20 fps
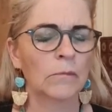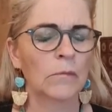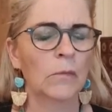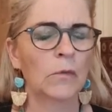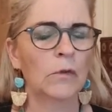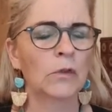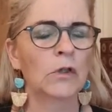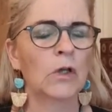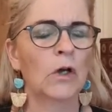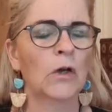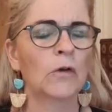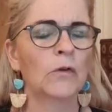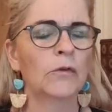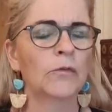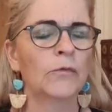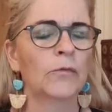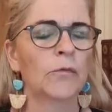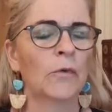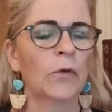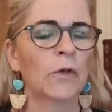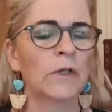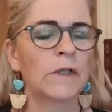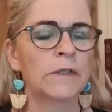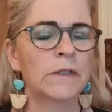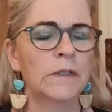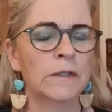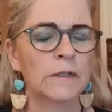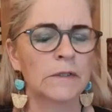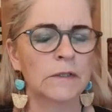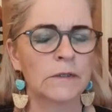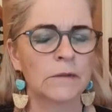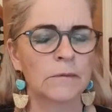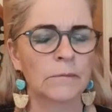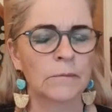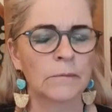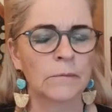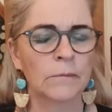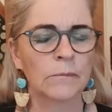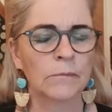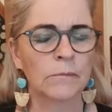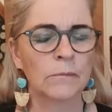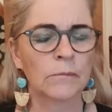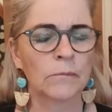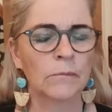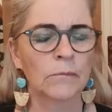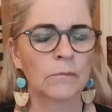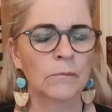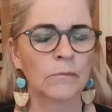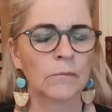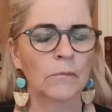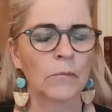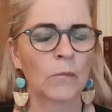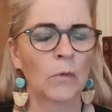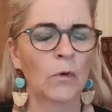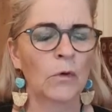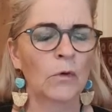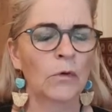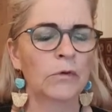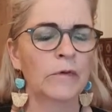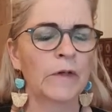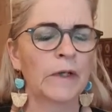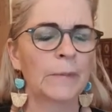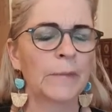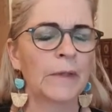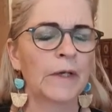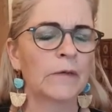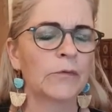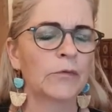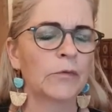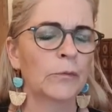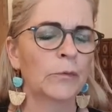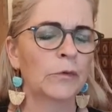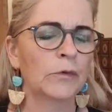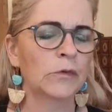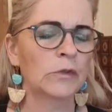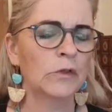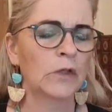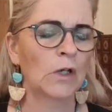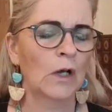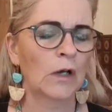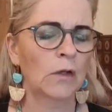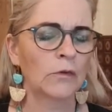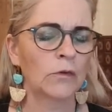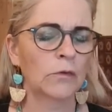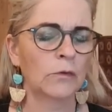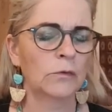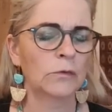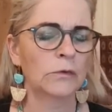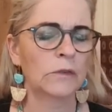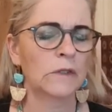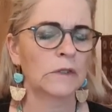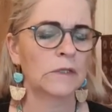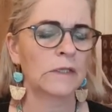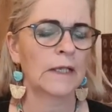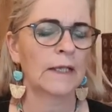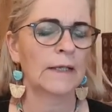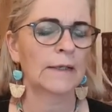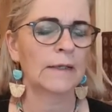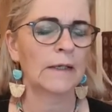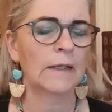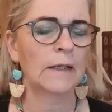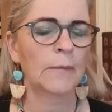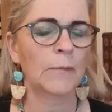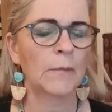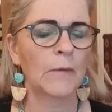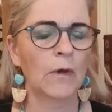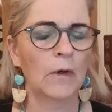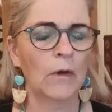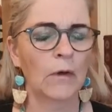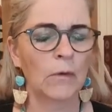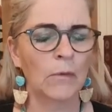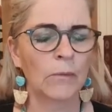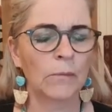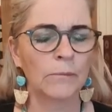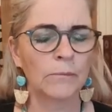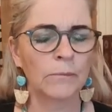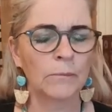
all the old voices, all the way back from your childhood, just letting them go.